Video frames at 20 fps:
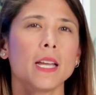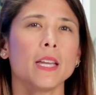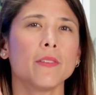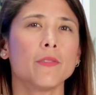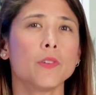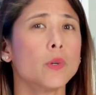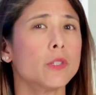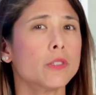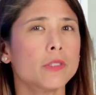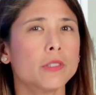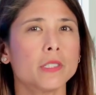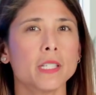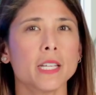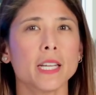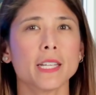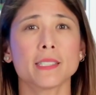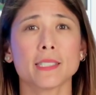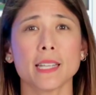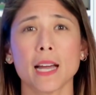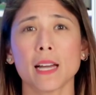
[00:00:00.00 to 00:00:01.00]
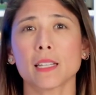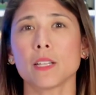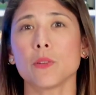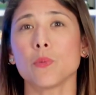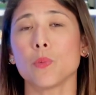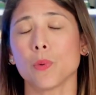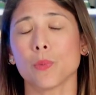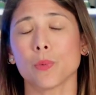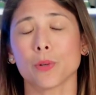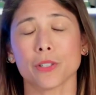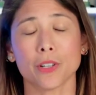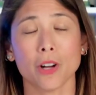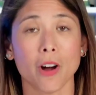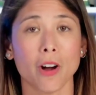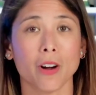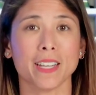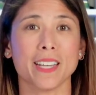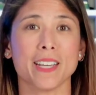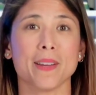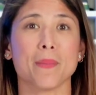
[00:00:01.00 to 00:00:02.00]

if you want to see exactly what we're talking